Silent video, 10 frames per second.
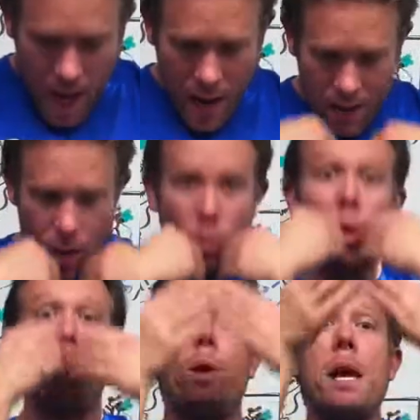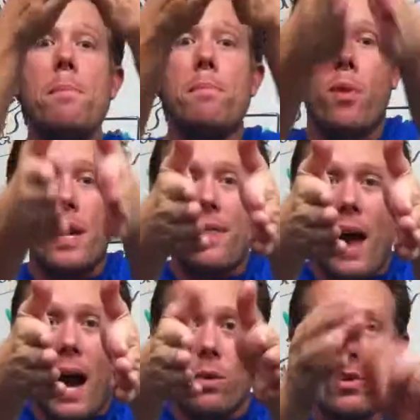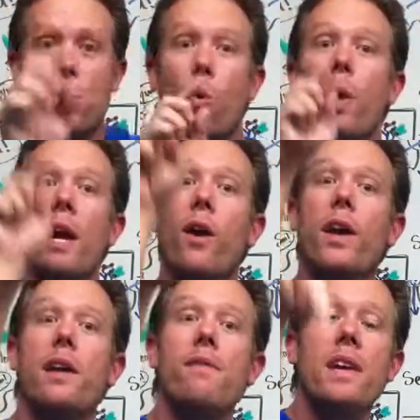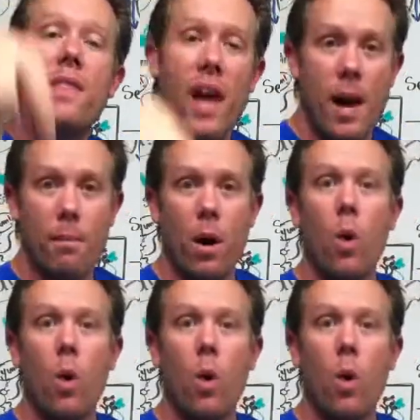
and then when we breathe out, we are giving them